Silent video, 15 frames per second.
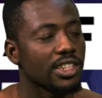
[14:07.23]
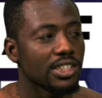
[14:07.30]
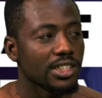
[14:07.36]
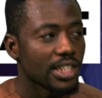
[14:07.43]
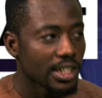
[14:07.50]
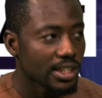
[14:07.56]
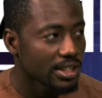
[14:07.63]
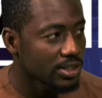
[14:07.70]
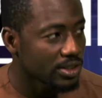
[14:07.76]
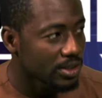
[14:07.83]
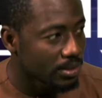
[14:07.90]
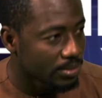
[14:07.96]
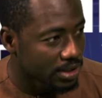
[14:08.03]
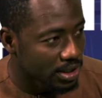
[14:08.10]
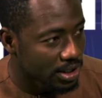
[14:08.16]
rejecting
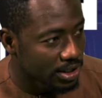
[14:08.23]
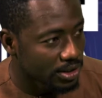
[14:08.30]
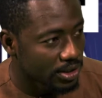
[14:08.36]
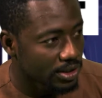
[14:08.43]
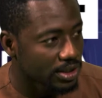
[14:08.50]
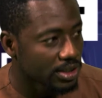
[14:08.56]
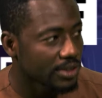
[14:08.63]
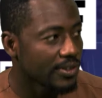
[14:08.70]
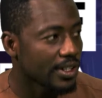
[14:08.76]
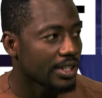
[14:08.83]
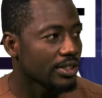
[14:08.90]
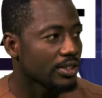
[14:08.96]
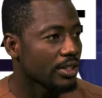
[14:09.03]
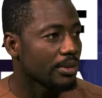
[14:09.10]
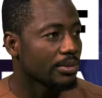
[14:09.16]
jobs in Lagos. If any
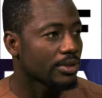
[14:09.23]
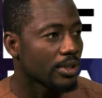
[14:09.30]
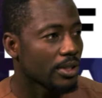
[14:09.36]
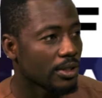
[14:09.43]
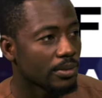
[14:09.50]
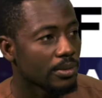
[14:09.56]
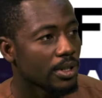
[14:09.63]
jobs come,